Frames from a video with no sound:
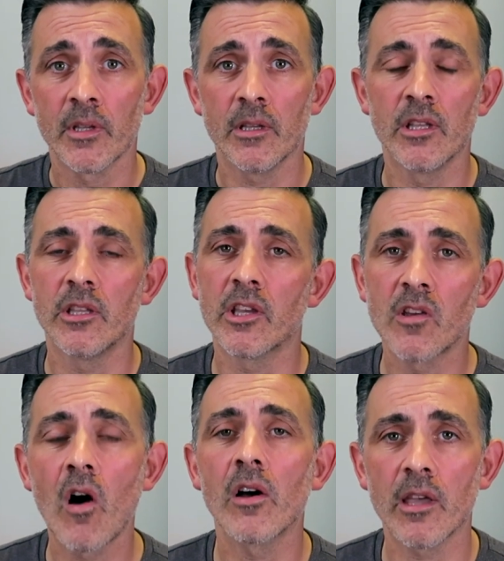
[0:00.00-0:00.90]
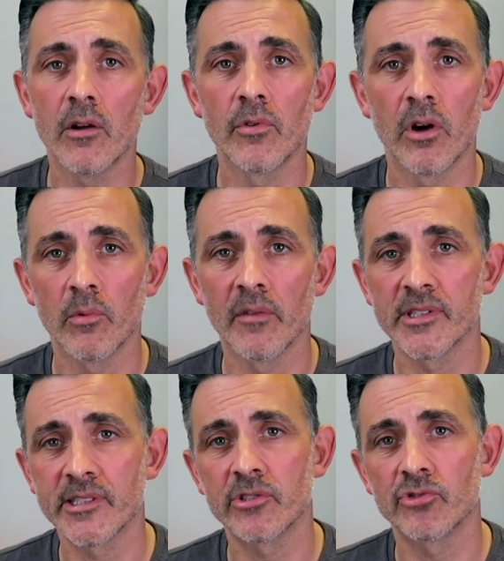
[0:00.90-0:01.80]
You can't go wrong with a
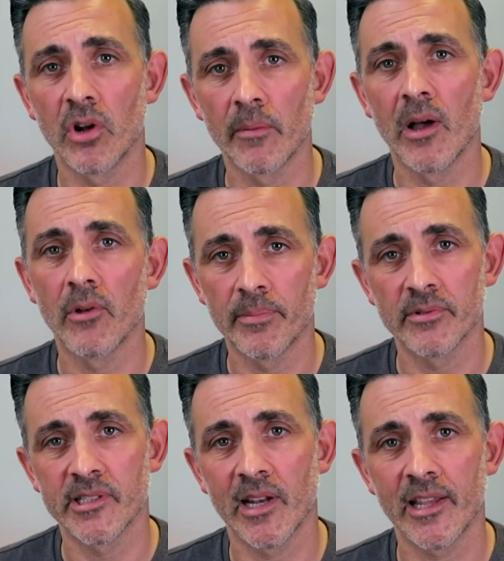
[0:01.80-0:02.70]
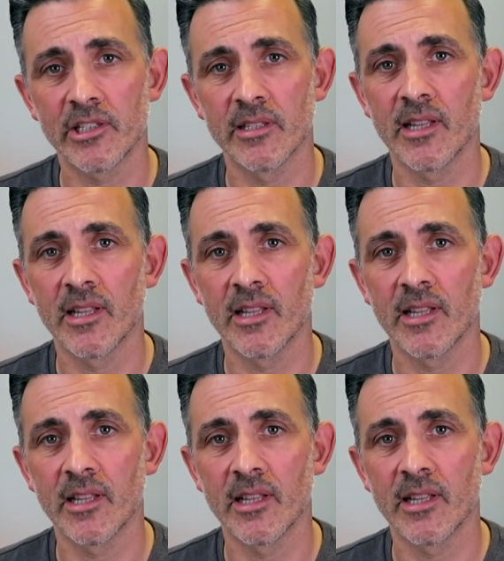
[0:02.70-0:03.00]
strong multiple selection.